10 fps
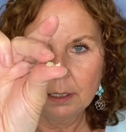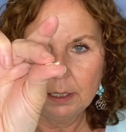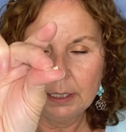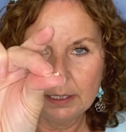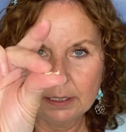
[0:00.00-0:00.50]

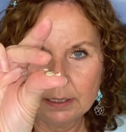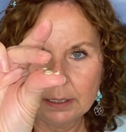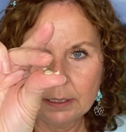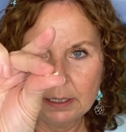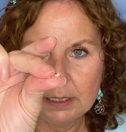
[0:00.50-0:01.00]

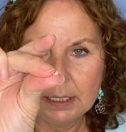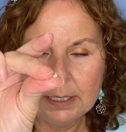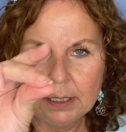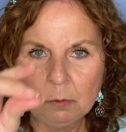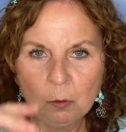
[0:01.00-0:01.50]
and it
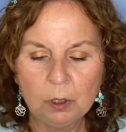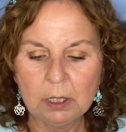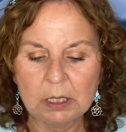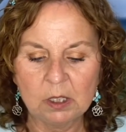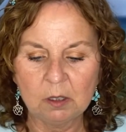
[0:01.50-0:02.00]
doesn't
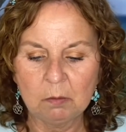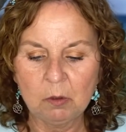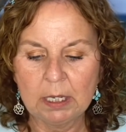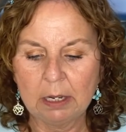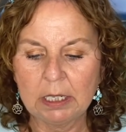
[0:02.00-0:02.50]
really
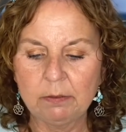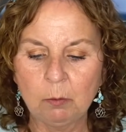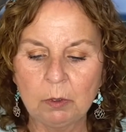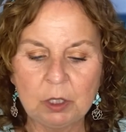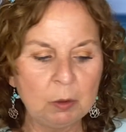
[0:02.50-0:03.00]
smooth out even
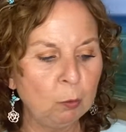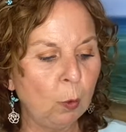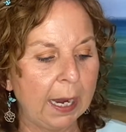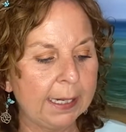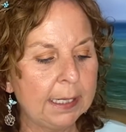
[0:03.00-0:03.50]
when you
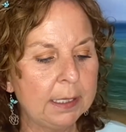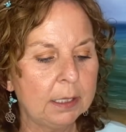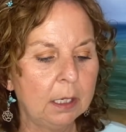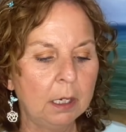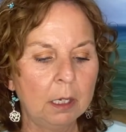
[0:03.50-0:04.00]
wet it,
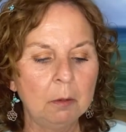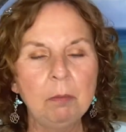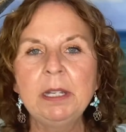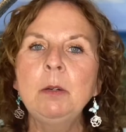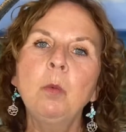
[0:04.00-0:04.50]

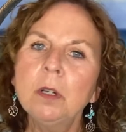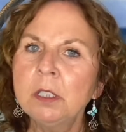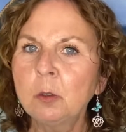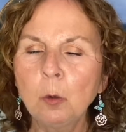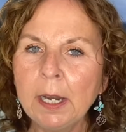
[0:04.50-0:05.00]
but it
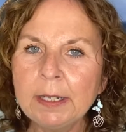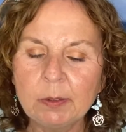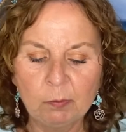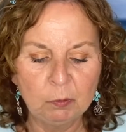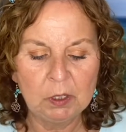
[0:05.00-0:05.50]
works great
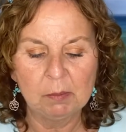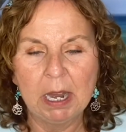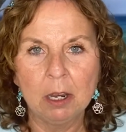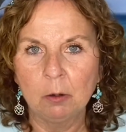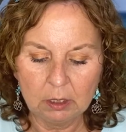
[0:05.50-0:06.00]

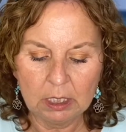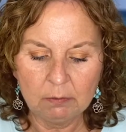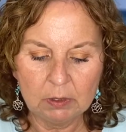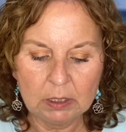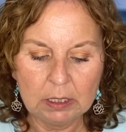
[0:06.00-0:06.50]
somehow.
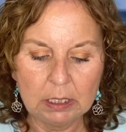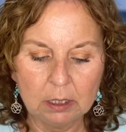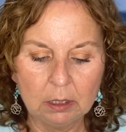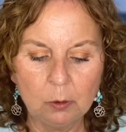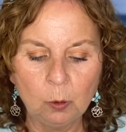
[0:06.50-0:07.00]
Even in the
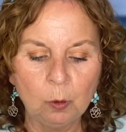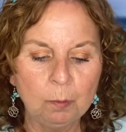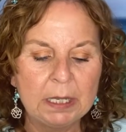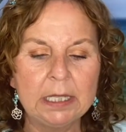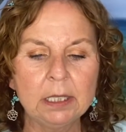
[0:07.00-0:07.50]
little
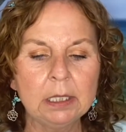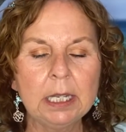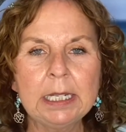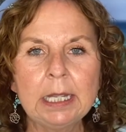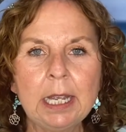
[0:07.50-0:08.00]
pieces
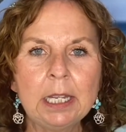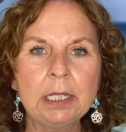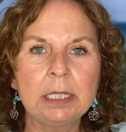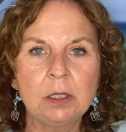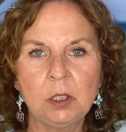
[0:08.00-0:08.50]
like that,
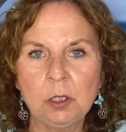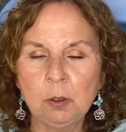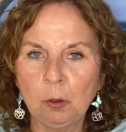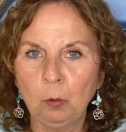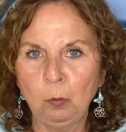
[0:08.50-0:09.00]
it
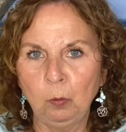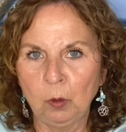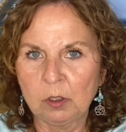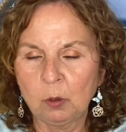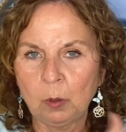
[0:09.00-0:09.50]
still
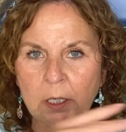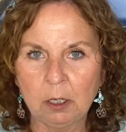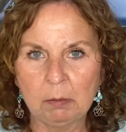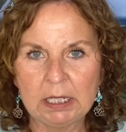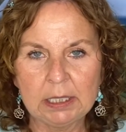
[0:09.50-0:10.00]
works great
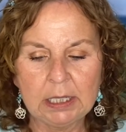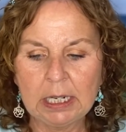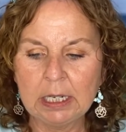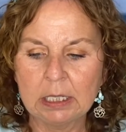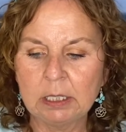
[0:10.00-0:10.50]
on my
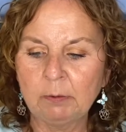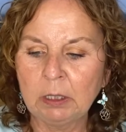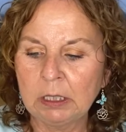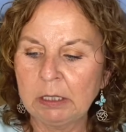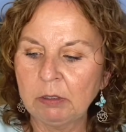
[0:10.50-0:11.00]
skin. It
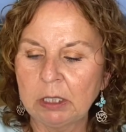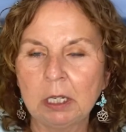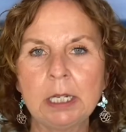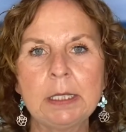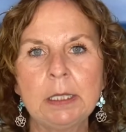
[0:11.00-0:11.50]
leaves a
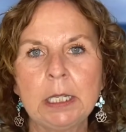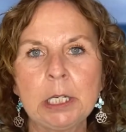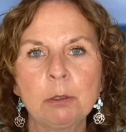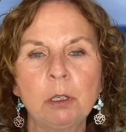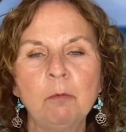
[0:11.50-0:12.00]
nice
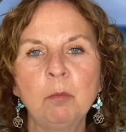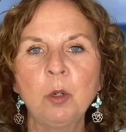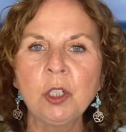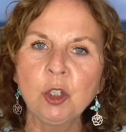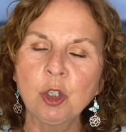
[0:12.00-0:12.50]
layer of
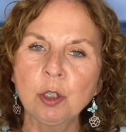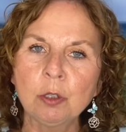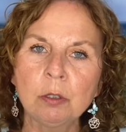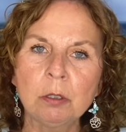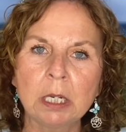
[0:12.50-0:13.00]

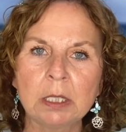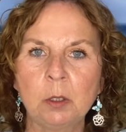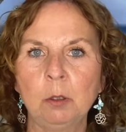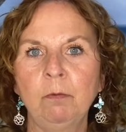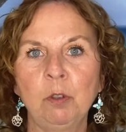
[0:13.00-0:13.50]
moisture. I
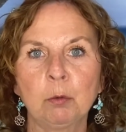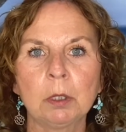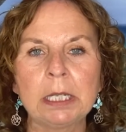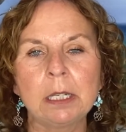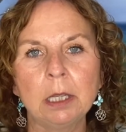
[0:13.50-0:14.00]
still feel
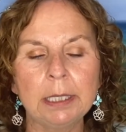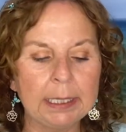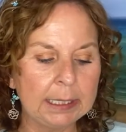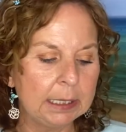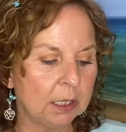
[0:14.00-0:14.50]
really
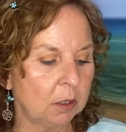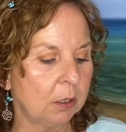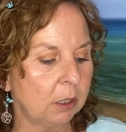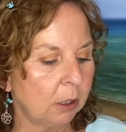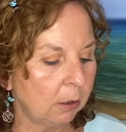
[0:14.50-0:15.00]
clean. It's not
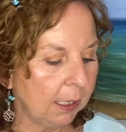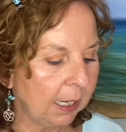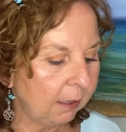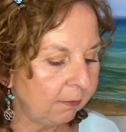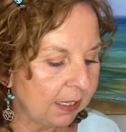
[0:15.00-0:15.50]
at all
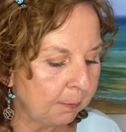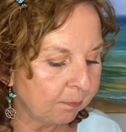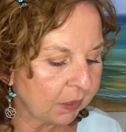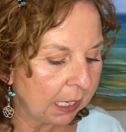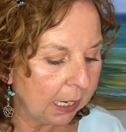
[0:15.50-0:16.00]
heavy.
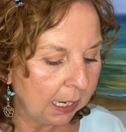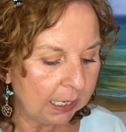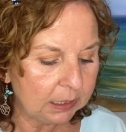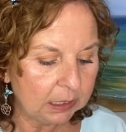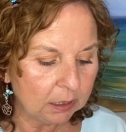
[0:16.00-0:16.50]
It
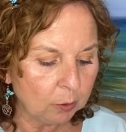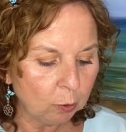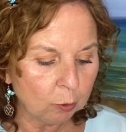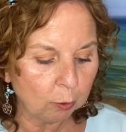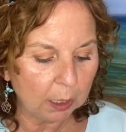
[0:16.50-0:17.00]
has these little
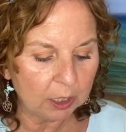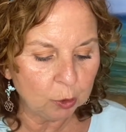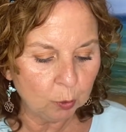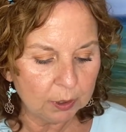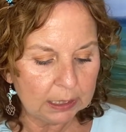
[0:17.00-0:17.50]

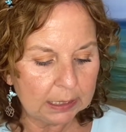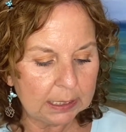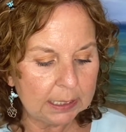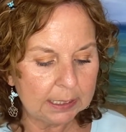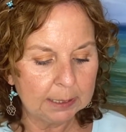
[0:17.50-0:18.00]
granules in
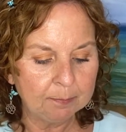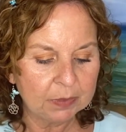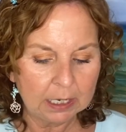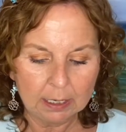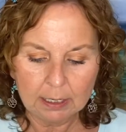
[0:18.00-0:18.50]
it
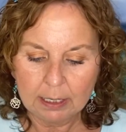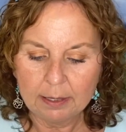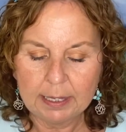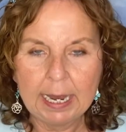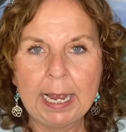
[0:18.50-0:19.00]

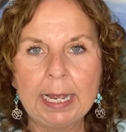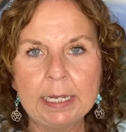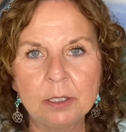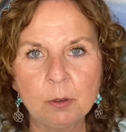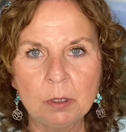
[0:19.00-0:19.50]

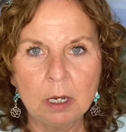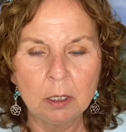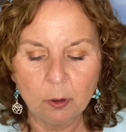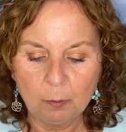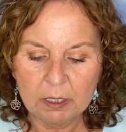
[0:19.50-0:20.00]
that do a
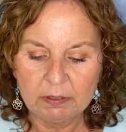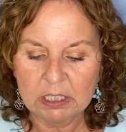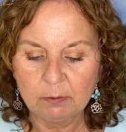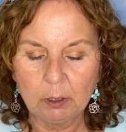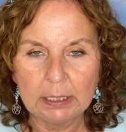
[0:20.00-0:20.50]
little bit of
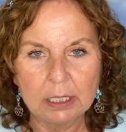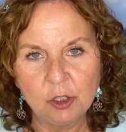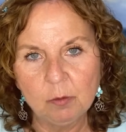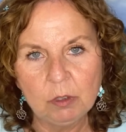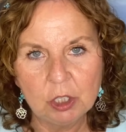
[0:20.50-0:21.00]

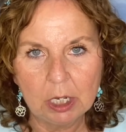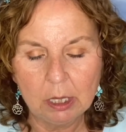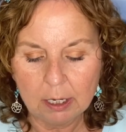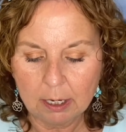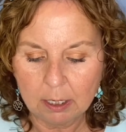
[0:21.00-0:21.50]
exfoliation, which I
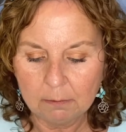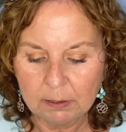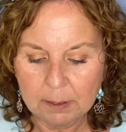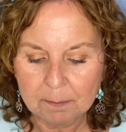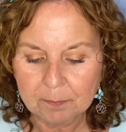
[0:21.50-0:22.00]
love.
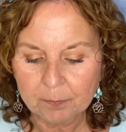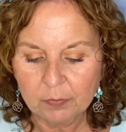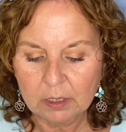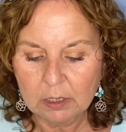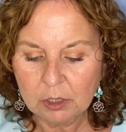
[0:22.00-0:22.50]

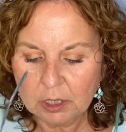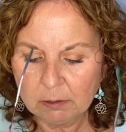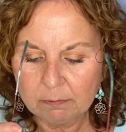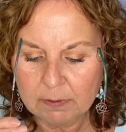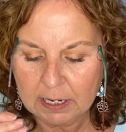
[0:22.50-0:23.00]
It's just a
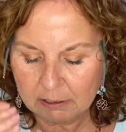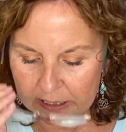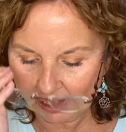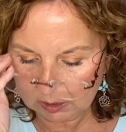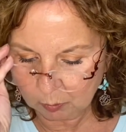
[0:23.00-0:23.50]
very
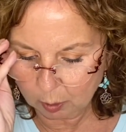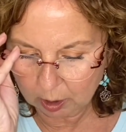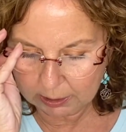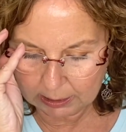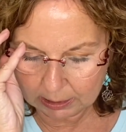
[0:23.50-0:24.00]
nice
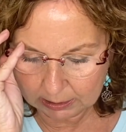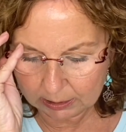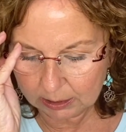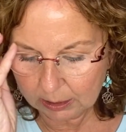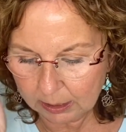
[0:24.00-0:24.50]

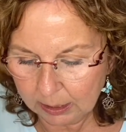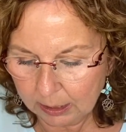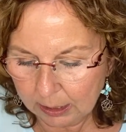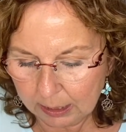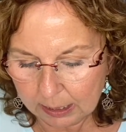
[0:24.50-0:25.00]
product.
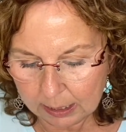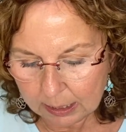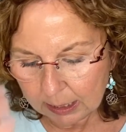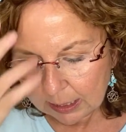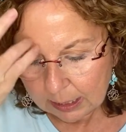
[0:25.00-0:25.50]

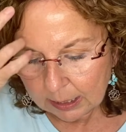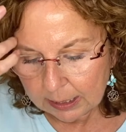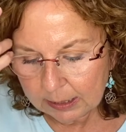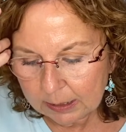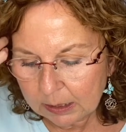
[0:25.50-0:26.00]

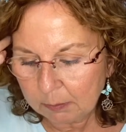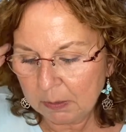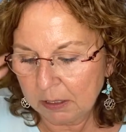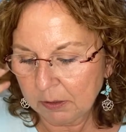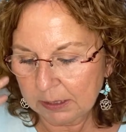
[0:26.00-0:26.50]
It
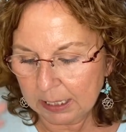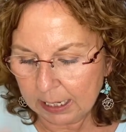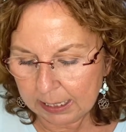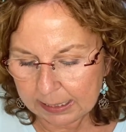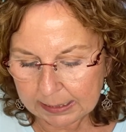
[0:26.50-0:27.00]
smells
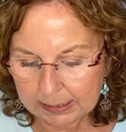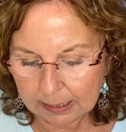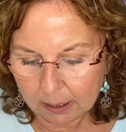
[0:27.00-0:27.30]
nice,